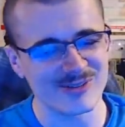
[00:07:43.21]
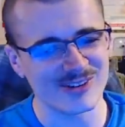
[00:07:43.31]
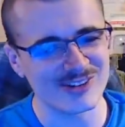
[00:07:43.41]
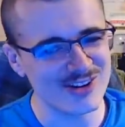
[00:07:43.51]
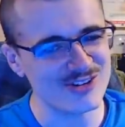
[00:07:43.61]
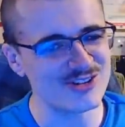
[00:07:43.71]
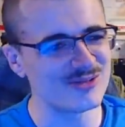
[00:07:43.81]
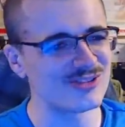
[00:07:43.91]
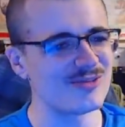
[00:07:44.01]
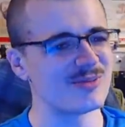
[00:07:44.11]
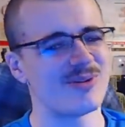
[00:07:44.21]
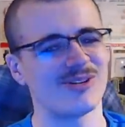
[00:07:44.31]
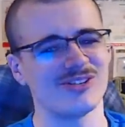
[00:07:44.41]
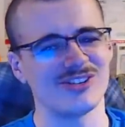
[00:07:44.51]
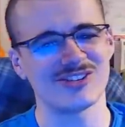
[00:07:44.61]
because of YouTube's stupid
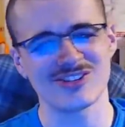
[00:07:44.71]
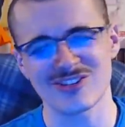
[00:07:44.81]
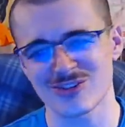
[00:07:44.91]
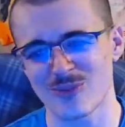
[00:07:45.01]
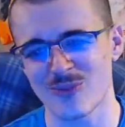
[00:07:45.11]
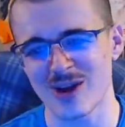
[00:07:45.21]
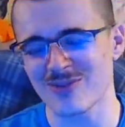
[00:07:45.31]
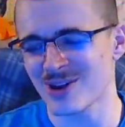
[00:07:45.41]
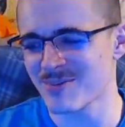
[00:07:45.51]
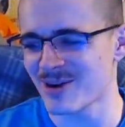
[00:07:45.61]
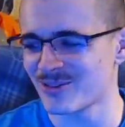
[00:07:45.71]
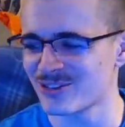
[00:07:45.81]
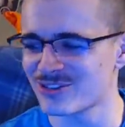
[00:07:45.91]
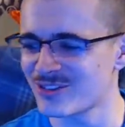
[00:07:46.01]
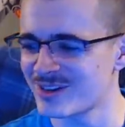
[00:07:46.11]
policies to just wave it about on
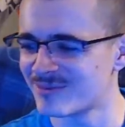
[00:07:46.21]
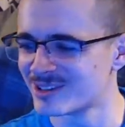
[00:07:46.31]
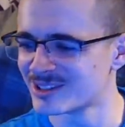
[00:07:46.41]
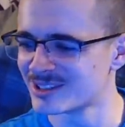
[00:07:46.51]
the stream.